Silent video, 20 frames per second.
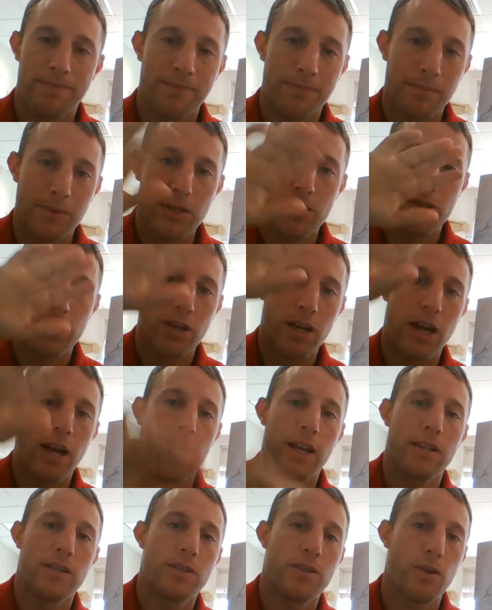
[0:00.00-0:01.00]
Miss you
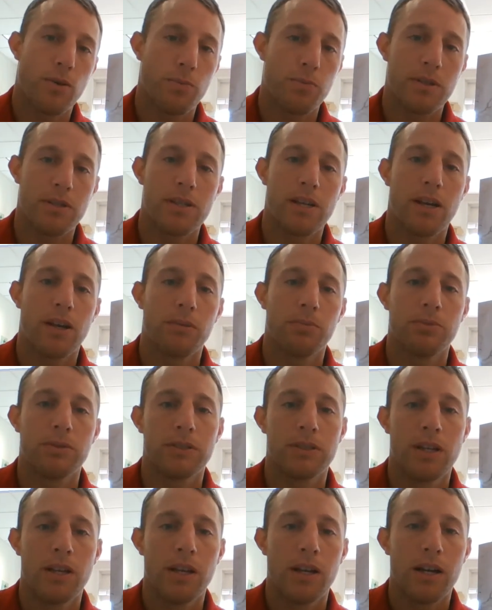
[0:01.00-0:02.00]
guys. Hope this helps.